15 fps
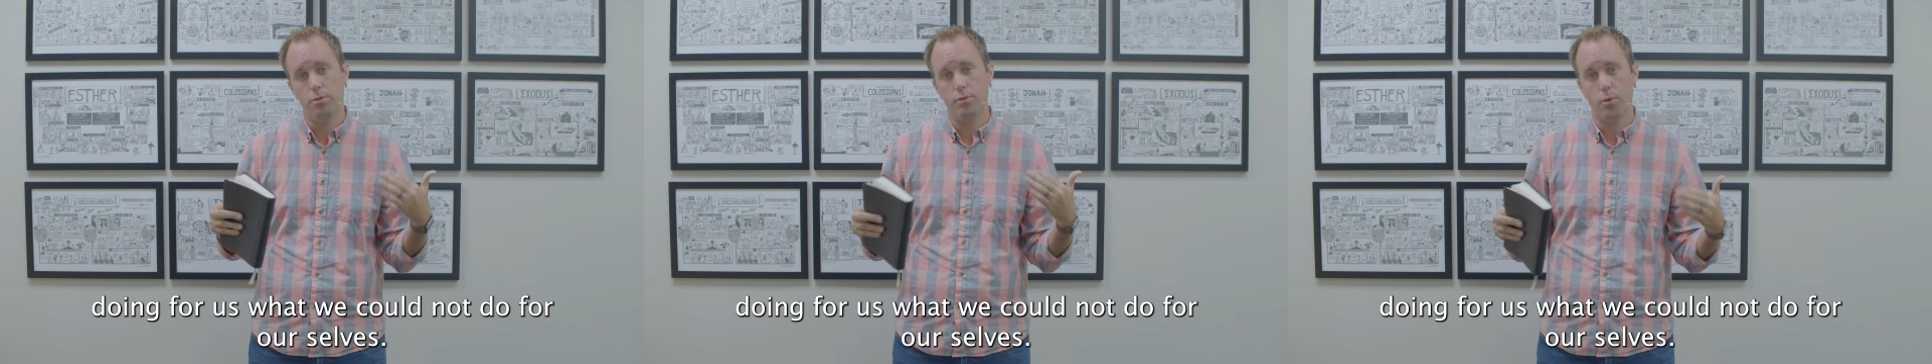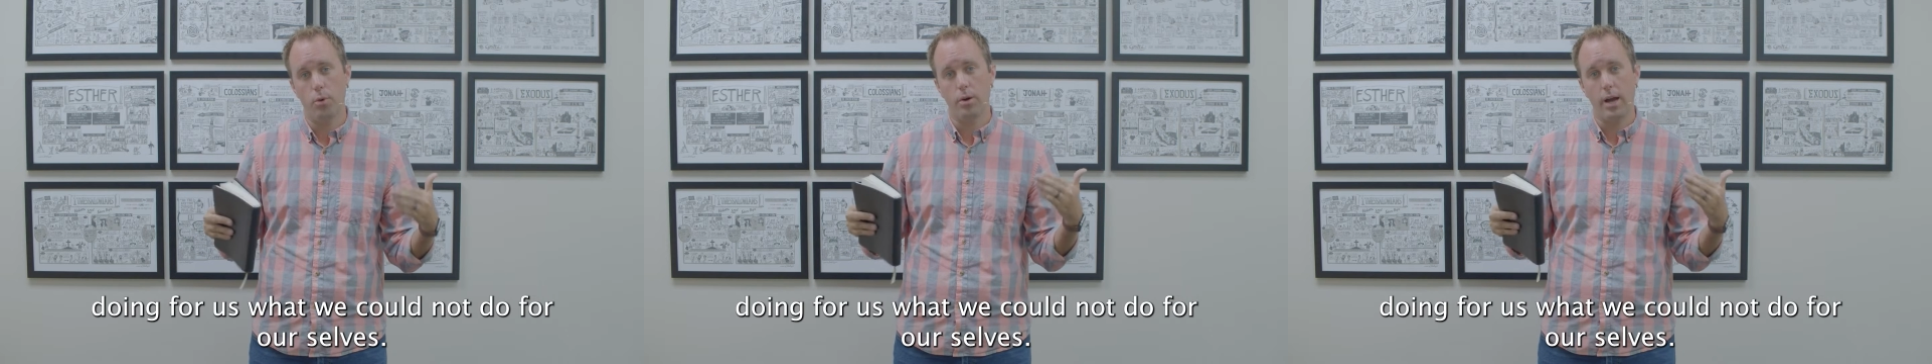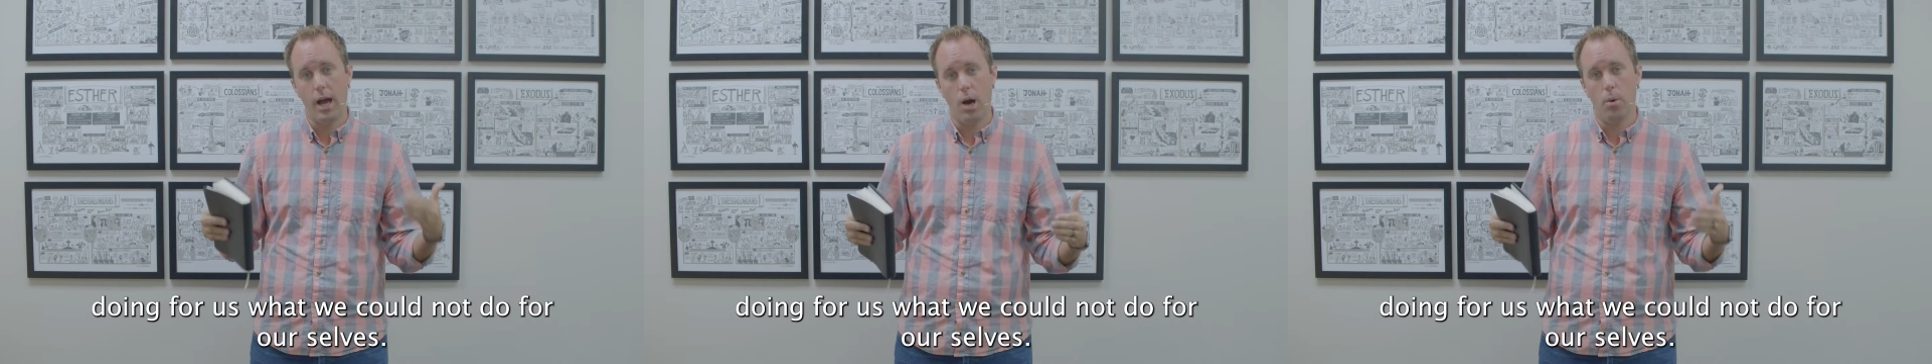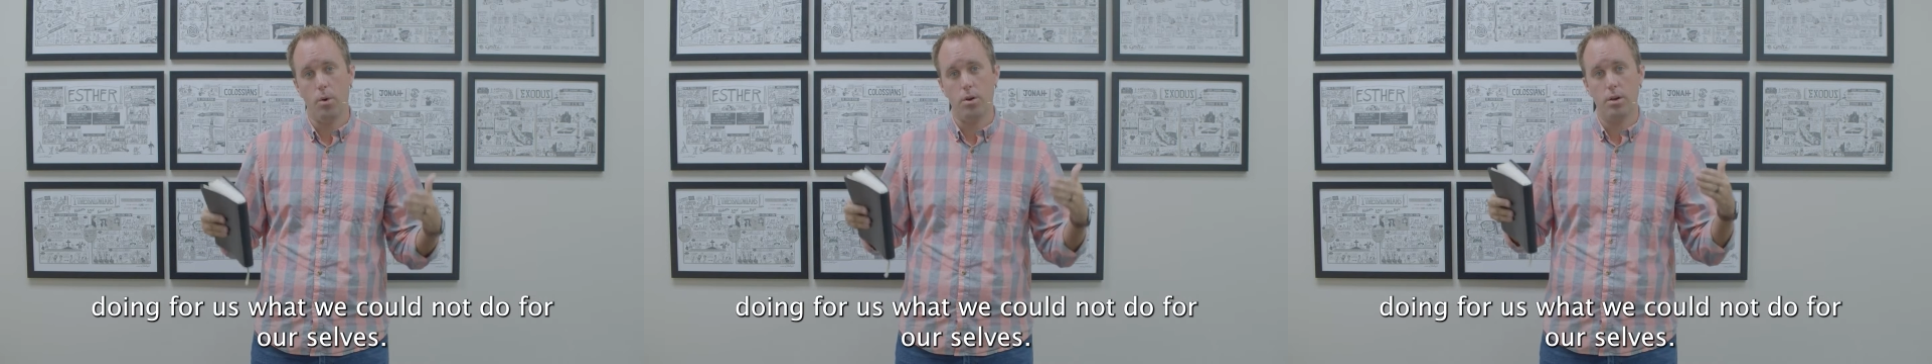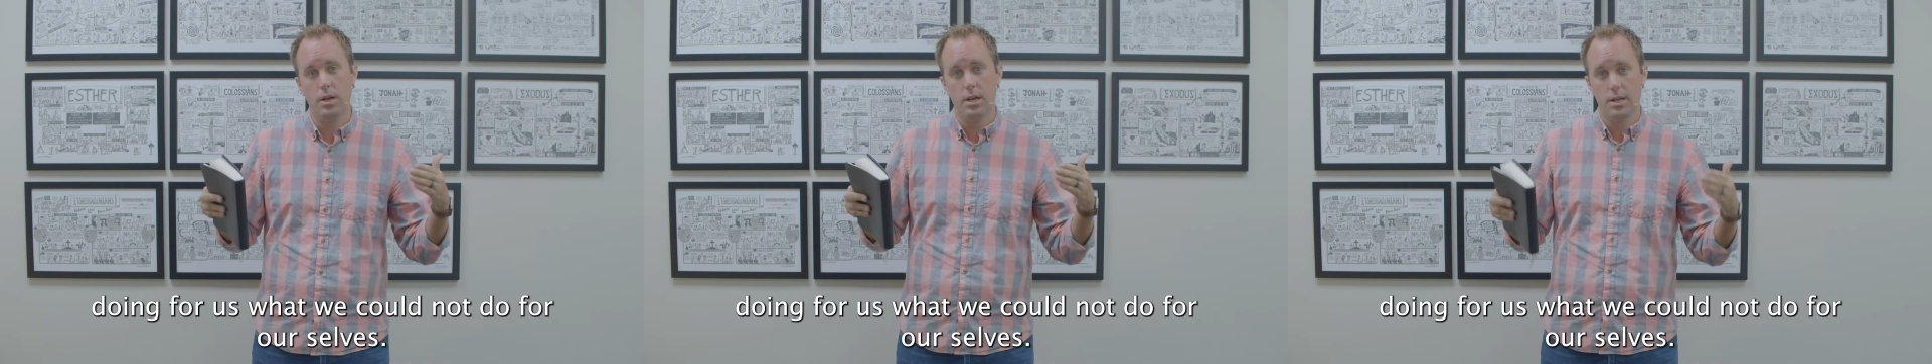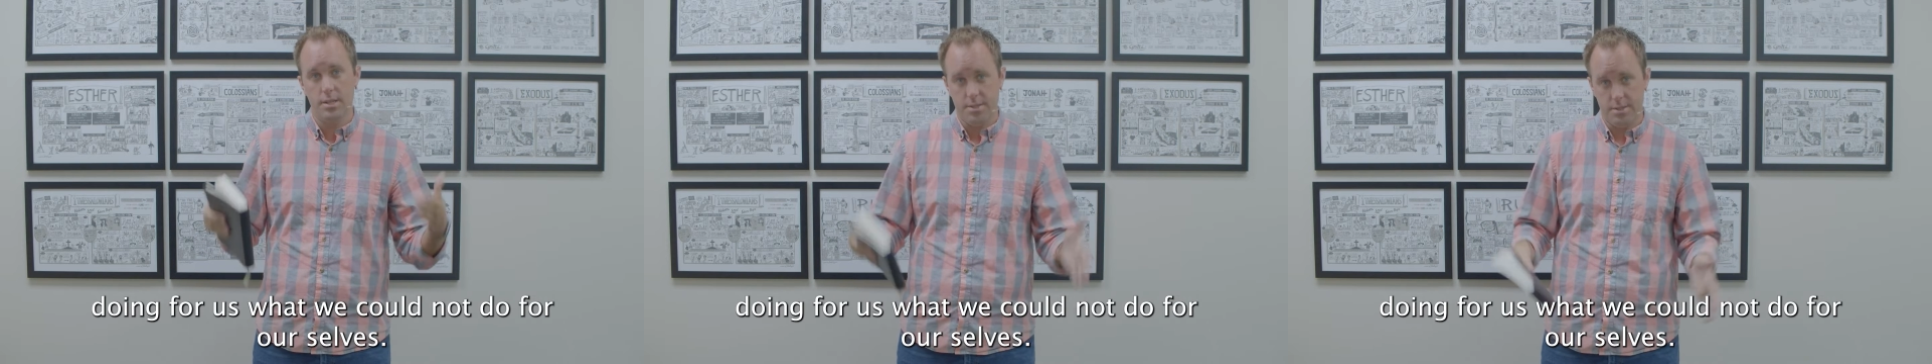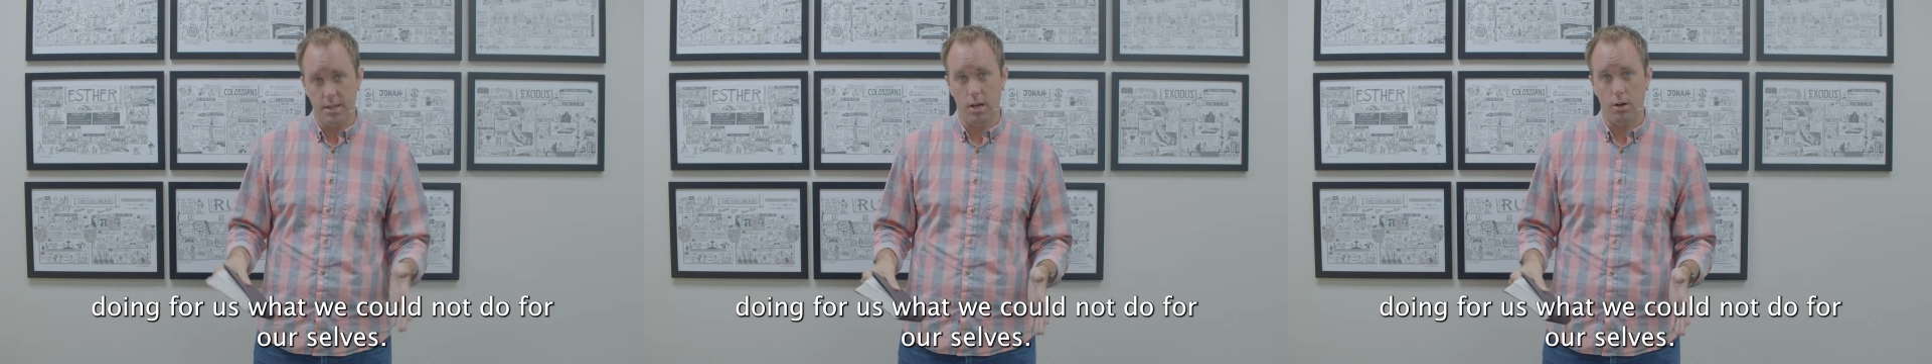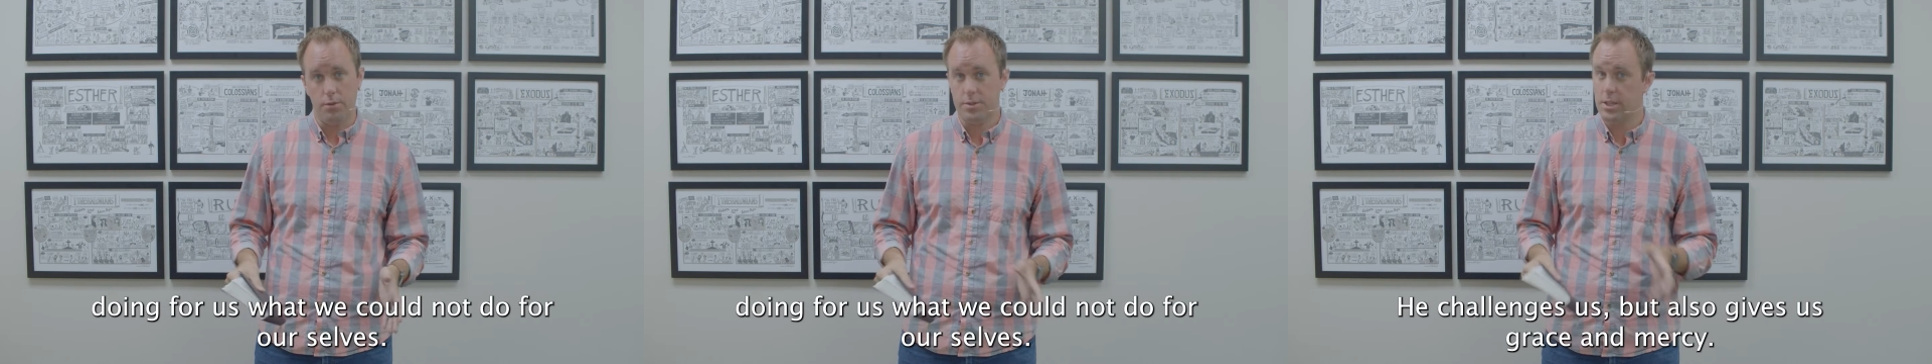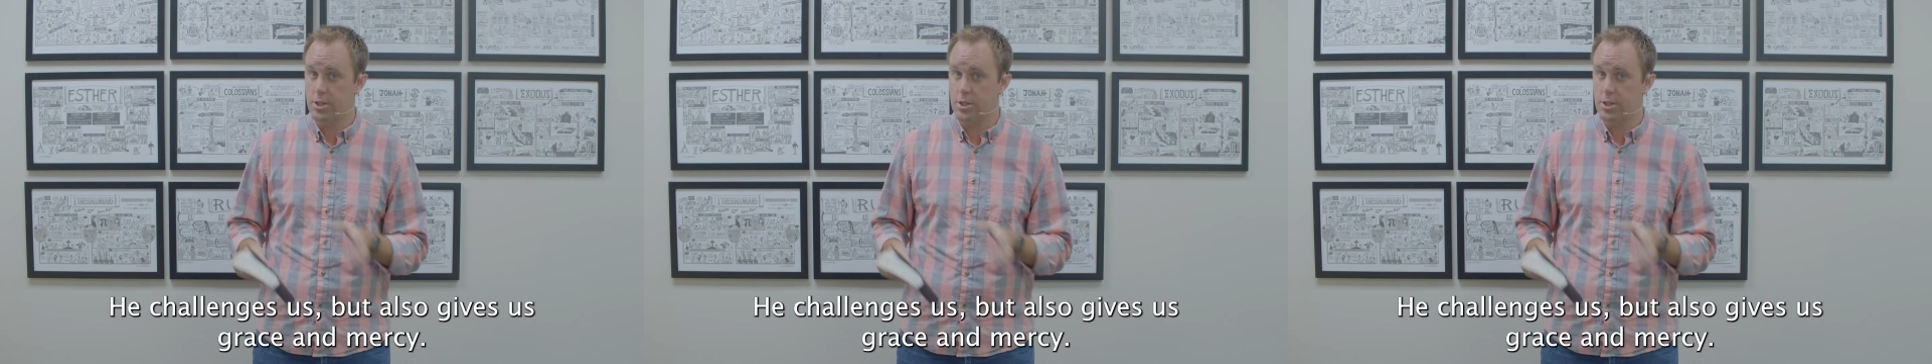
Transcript: for ourselves.